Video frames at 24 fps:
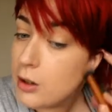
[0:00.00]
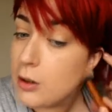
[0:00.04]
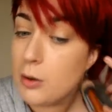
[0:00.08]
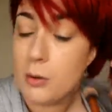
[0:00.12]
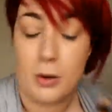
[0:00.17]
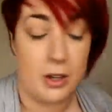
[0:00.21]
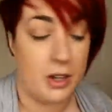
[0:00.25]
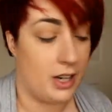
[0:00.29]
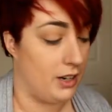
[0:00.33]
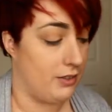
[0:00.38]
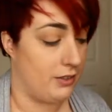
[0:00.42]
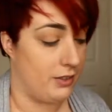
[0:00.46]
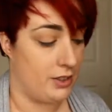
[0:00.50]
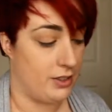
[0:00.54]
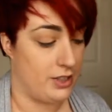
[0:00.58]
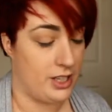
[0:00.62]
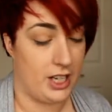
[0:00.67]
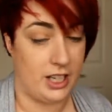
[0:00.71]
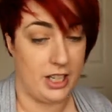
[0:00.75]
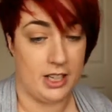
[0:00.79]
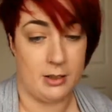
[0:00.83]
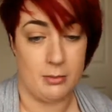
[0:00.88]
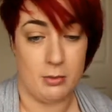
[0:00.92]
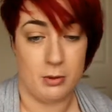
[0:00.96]
whatever you're
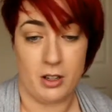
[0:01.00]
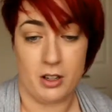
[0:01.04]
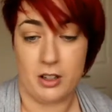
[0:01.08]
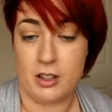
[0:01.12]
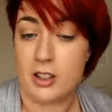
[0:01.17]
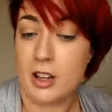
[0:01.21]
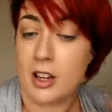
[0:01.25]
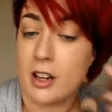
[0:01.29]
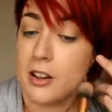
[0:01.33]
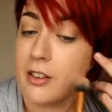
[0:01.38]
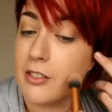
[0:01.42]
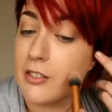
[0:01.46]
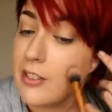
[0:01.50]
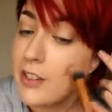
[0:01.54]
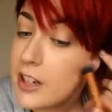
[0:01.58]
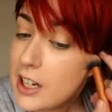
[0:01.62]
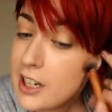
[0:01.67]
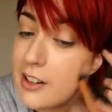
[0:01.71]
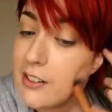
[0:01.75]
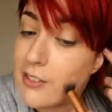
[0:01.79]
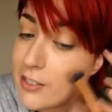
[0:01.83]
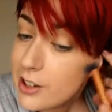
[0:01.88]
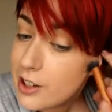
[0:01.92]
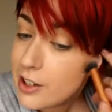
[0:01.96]
taking the product out of,
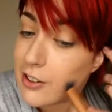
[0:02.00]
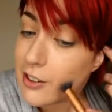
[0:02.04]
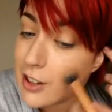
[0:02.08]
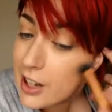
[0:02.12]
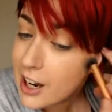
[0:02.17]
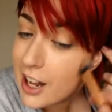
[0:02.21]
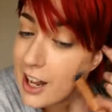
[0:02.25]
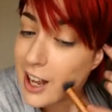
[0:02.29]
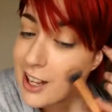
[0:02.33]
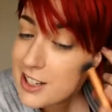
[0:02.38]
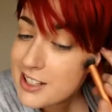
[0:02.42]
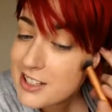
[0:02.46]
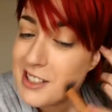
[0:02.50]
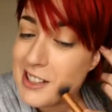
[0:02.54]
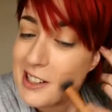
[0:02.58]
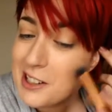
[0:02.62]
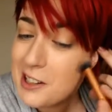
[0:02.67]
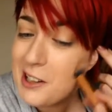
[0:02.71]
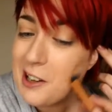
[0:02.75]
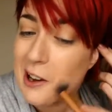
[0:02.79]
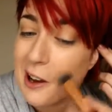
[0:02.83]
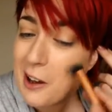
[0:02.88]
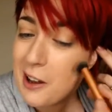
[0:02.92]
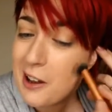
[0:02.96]
even if it
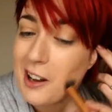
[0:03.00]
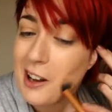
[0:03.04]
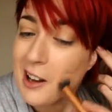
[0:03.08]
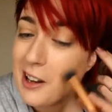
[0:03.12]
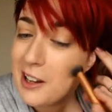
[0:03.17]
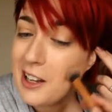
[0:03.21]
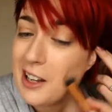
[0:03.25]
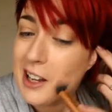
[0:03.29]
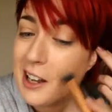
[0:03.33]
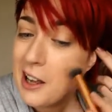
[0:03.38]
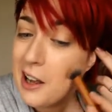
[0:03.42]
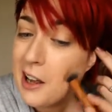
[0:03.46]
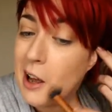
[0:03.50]
hasn't got any